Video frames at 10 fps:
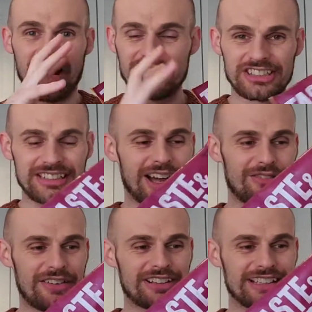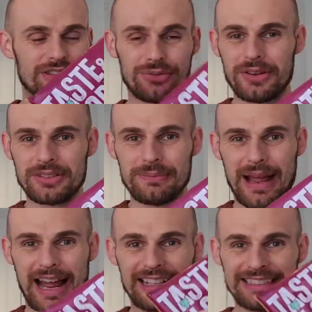I just love having these frozen
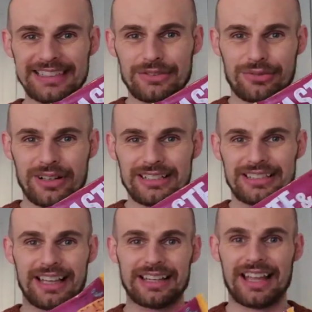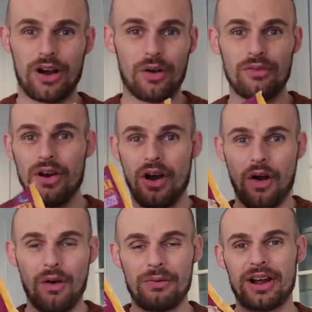packs in the freezer that
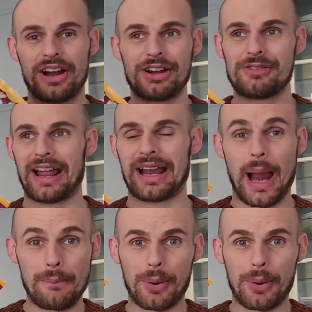of kind of like a